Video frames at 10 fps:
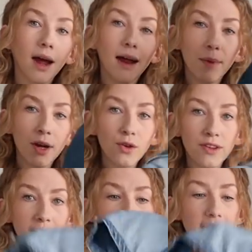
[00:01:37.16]
I have my
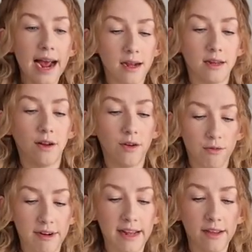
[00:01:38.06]
Lucy and Yak
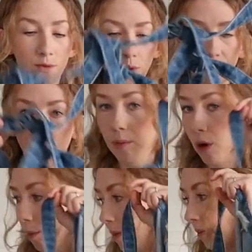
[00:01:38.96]
dungarees, which I'll
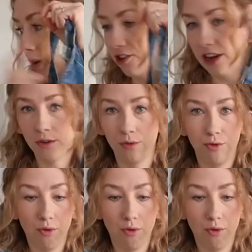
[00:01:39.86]
pop in my chest of